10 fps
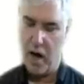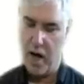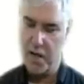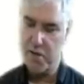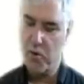
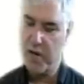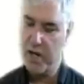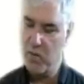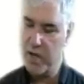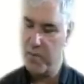us
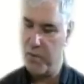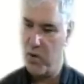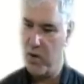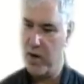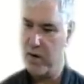working with
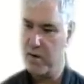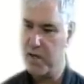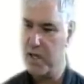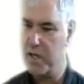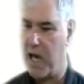employers
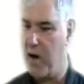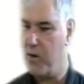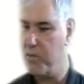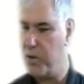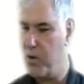is how
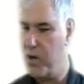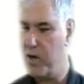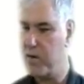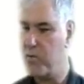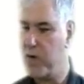
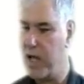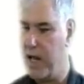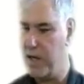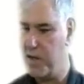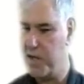employers would
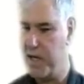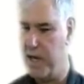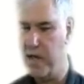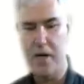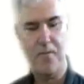like to see it.
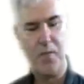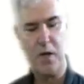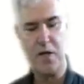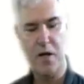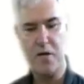
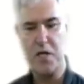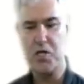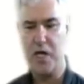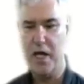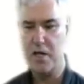There's no
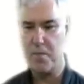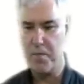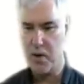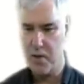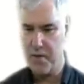such thing as a
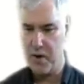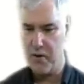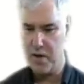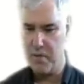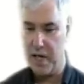perfect
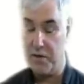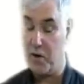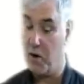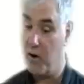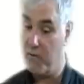resume.
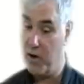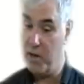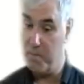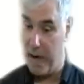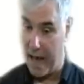There are very
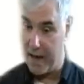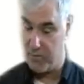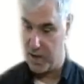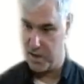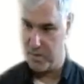bad
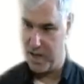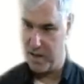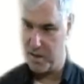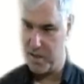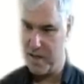
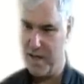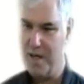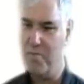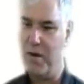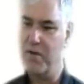resumes,
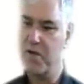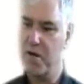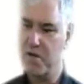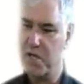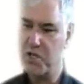but there's
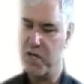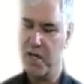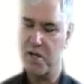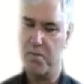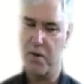no such thing
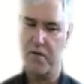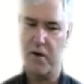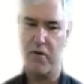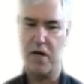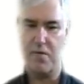as a
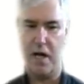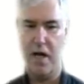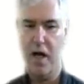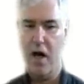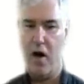perfect resume.
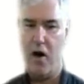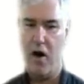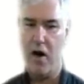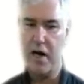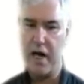
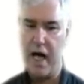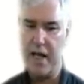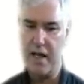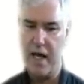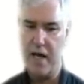Our
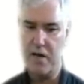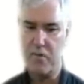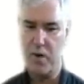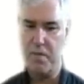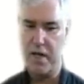guidelines,
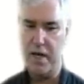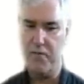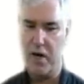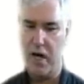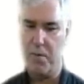we believe,
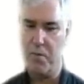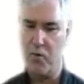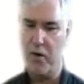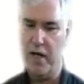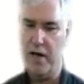will help a
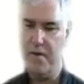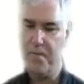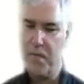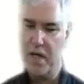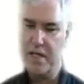Marine
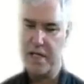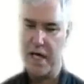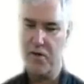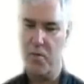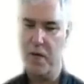
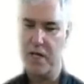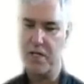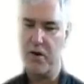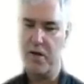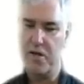take their
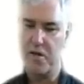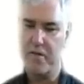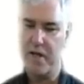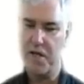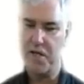military
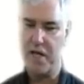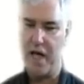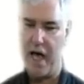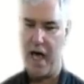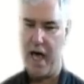service
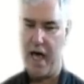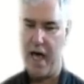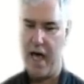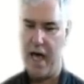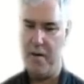
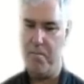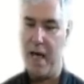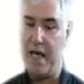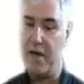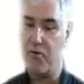and
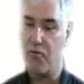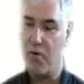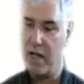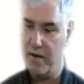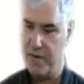make it
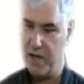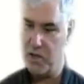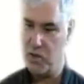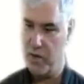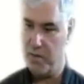
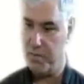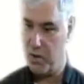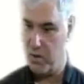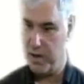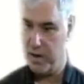relevant to an
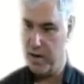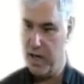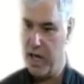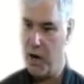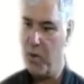employer.
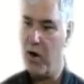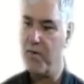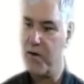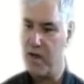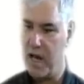And we
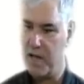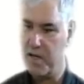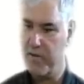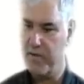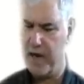offer lots
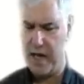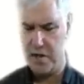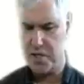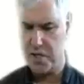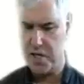of
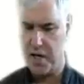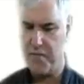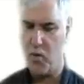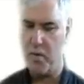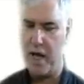advice, just not a
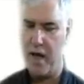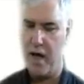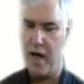format.